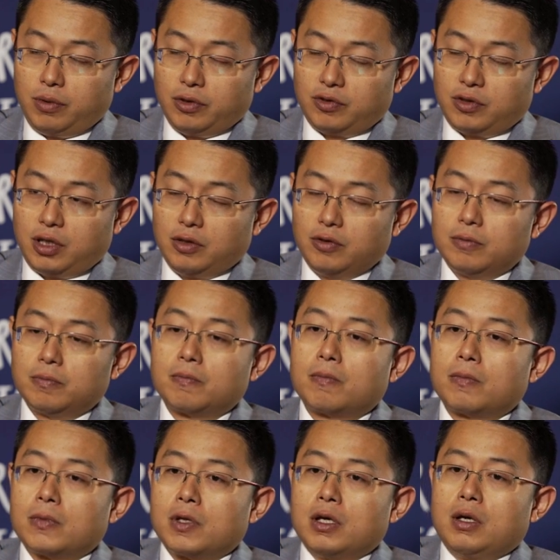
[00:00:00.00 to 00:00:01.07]
with that.
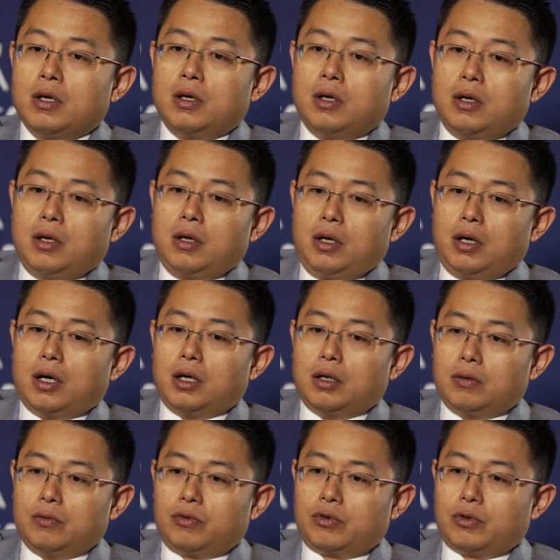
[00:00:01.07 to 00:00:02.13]

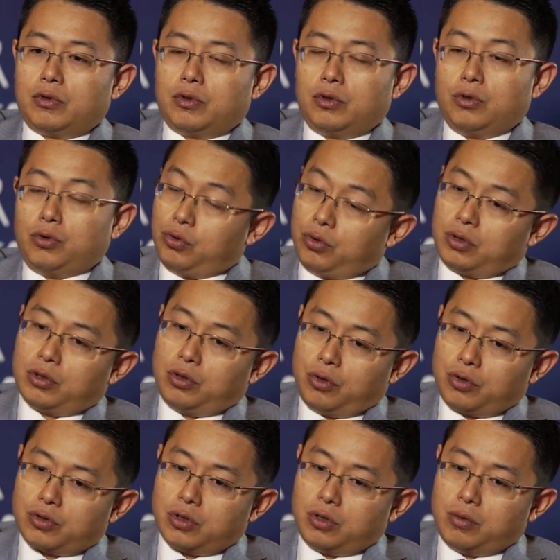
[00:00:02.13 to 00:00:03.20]
And you need
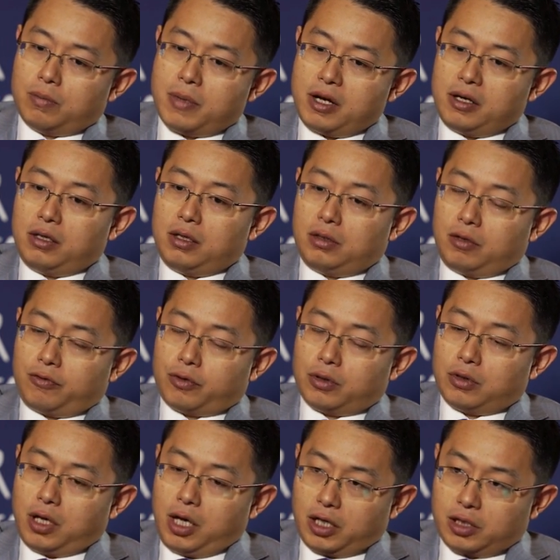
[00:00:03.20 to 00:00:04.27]
also many
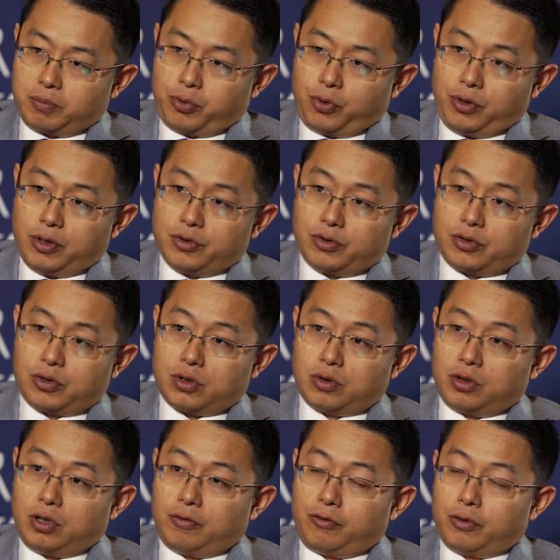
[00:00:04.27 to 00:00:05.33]
different experience,
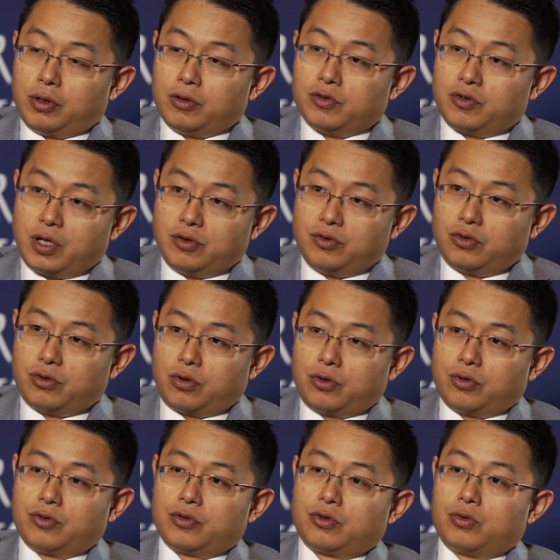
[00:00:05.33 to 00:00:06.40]
different
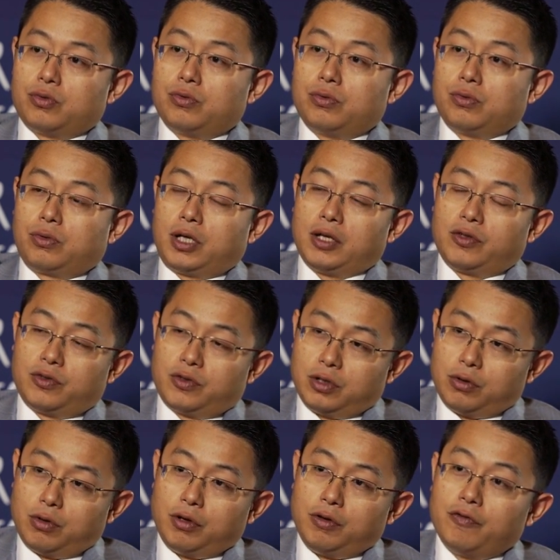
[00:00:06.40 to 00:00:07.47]
sensors to get
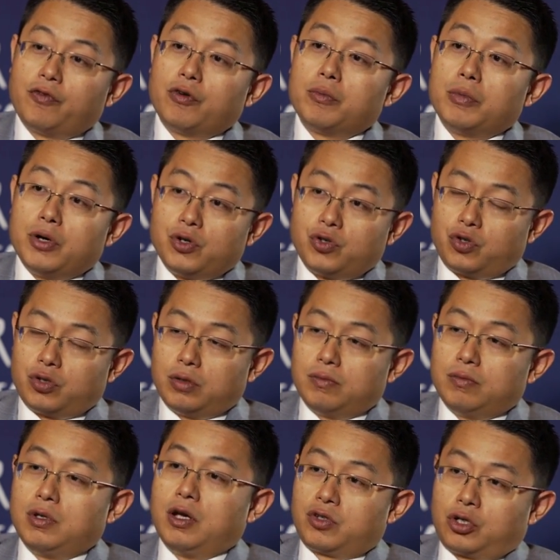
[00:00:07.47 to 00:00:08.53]
your
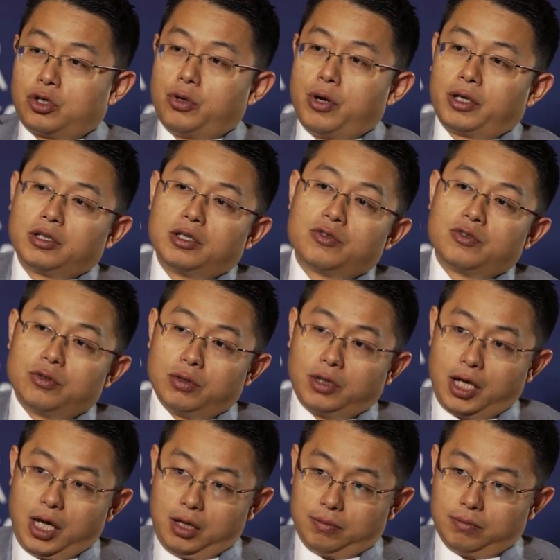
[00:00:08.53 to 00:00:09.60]
information as correct as you
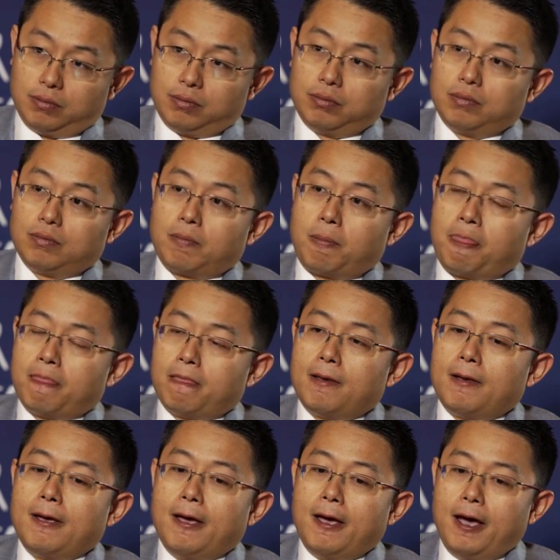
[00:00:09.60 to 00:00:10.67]
can.
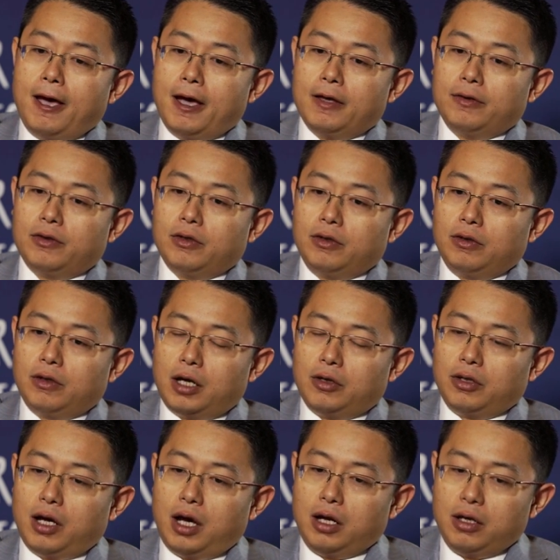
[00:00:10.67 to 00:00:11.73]
And on
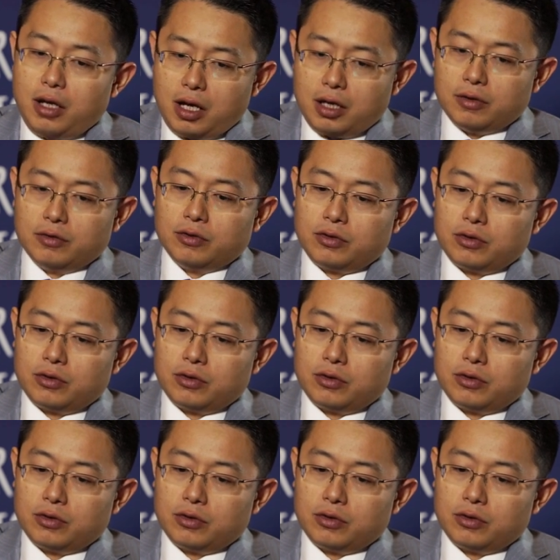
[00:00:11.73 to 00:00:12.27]
the other hand,